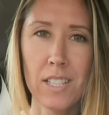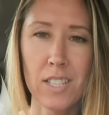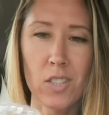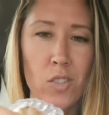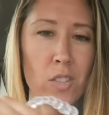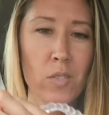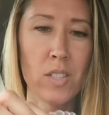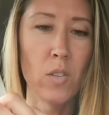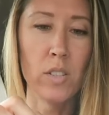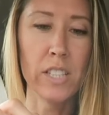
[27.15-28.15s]
So it
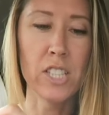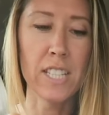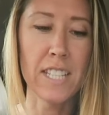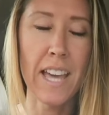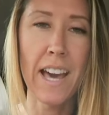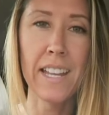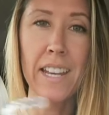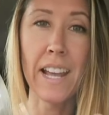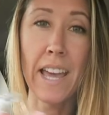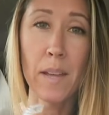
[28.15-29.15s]
was the only chance I had,
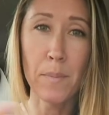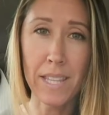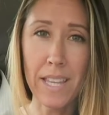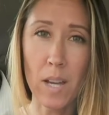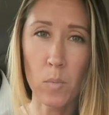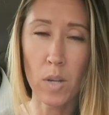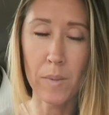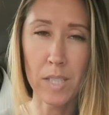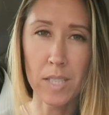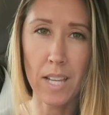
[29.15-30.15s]
and I had made that
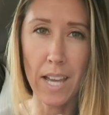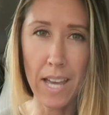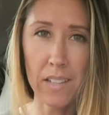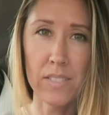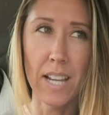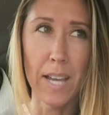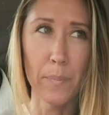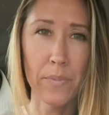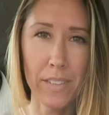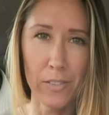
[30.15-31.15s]
appointment ahead of
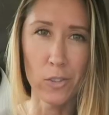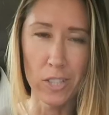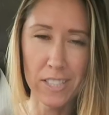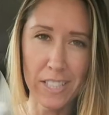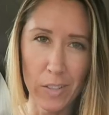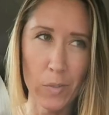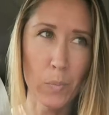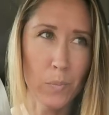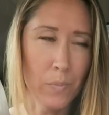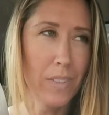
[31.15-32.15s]
time, of course, you know,
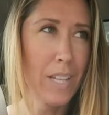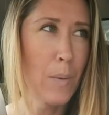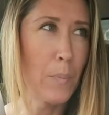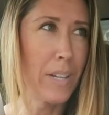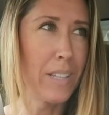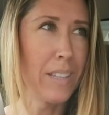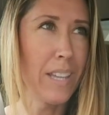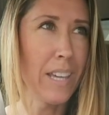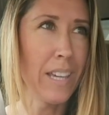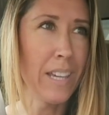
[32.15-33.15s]
but
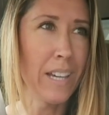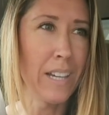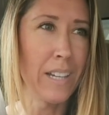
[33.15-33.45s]
the